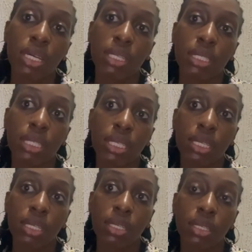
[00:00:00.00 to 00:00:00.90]

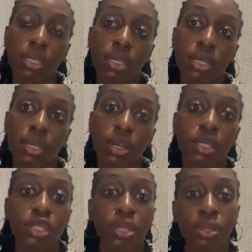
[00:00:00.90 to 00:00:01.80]
the
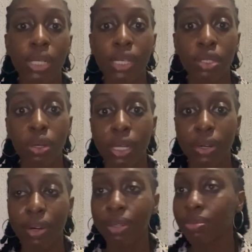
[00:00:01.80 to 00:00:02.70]
condition known as
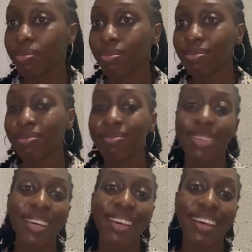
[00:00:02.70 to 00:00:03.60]
cholera.
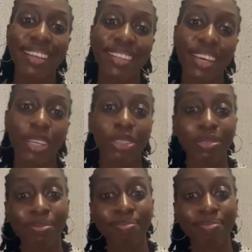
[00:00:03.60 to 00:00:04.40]
Thank you.